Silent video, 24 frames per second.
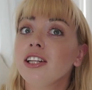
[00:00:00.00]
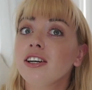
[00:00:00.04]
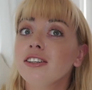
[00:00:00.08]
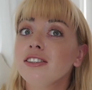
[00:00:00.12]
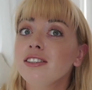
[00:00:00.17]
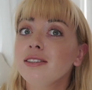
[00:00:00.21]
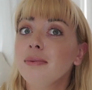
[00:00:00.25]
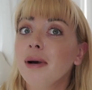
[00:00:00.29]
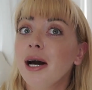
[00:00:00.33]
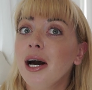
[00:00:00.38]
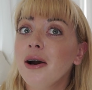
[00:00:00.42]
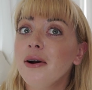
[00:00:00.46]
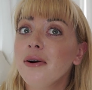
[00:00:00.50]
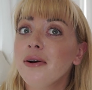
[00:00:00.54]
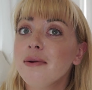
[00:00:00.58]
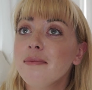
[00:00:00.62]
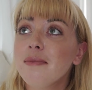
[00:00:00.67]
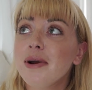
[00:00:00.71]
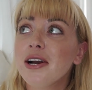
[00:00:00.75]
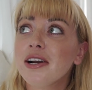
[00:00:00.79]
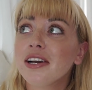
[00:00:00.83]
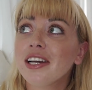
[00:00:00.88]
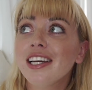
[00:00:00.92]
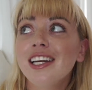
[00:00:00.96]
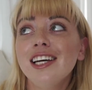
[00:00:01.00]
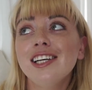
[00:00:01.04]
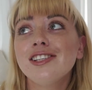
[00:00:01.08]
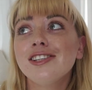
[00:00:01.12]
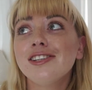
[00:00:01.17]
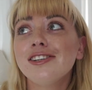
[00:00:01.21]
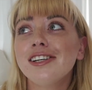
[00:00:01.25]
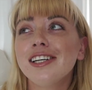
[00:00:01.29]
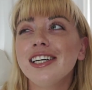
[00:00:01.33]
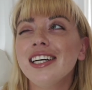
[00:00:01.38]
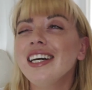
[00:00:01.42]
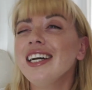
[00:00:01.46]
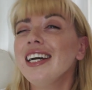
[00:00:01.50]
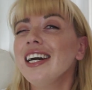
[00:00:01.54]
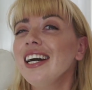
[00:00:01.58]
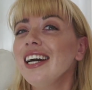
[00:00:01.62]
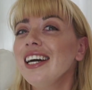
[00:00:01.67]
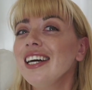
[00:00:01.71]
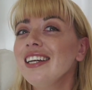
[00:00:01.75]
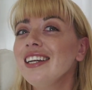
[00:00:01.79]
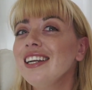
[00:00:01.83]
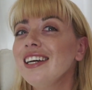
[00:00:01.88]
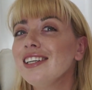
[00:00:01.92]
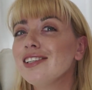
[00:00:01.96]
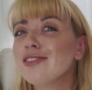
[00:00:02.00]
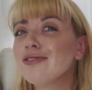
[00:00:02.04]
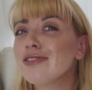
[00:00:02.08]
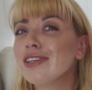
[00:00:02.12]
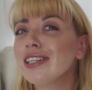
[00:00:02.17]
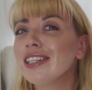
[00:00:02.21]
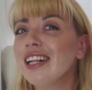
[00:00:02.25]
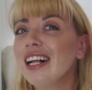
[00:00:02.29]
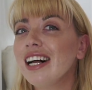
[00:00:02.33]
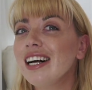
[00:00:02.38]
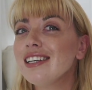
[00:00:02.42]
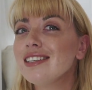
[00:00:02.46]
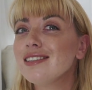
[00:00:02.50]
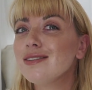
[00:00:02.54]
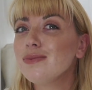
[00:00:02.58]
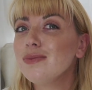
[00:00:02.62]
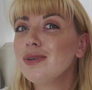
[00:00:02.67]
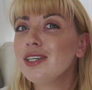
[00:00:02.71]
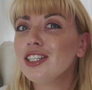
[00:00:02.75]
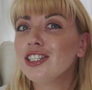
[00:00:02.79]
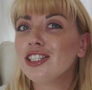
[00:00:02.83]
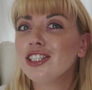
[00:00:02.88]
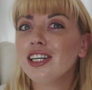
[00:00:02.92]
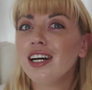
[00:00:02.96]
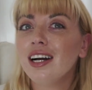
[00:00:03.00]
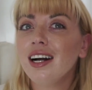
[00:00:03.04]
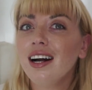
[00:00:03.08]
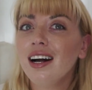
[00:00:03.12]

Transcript: learned about American history in history class, which,